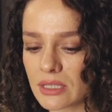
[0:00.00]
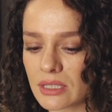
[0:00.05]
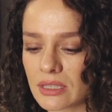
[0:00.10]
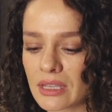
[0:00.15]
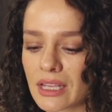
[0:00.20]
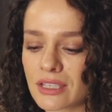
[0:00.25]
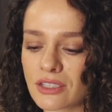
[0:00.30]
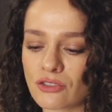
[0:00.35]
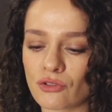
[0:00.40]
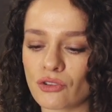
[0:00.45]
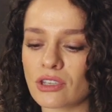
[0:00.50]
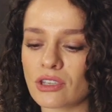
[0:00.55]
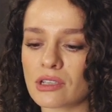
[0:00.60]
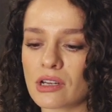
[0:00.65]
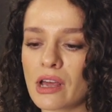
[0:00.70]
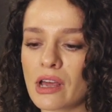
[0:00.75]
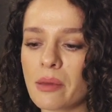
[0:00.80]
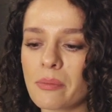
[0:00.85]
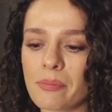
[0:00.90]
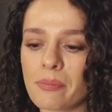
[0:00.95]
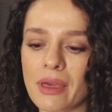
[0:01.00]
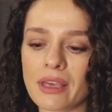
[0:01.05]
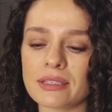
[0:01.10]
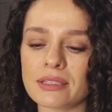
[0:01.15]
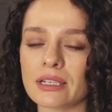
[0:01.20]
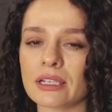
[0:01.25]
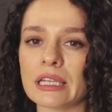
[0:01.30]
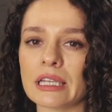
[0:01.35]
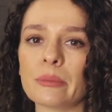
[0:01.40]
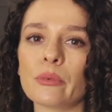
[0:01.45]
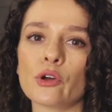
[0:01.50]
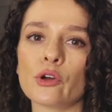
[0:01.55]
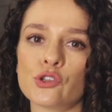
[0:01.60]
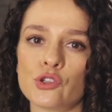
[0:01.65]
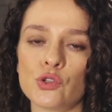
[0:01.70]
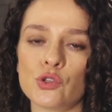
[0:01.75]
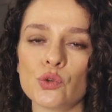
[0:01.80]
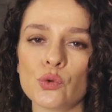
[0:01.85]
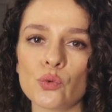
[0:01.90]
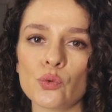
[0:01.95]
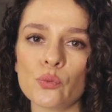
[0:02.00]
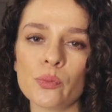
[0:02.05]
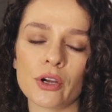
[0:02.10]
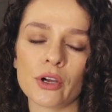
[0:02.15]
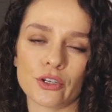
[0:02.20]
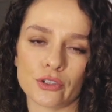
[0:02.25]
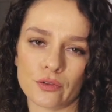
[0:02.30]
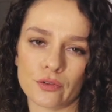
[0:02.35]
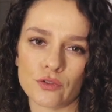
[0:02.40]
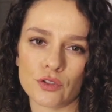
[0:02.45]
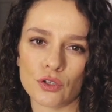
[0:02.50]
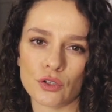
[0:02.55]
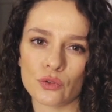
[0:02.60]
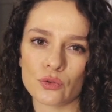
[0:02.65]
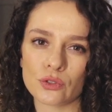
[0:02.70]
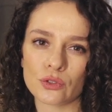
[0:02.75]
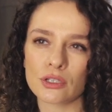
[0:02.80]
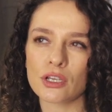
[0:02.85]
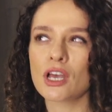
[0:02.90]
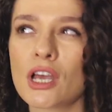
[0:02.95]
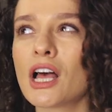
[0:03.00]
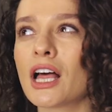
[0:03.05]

And that's the reason I basically bought 2 pairs of shoes,